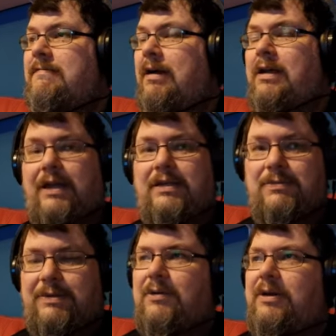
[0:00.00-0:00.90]
Okay,
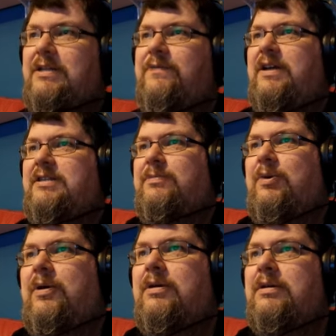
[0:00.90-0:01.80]
so we still need to find some
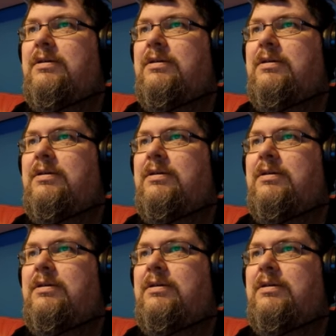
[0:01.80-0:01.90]
more.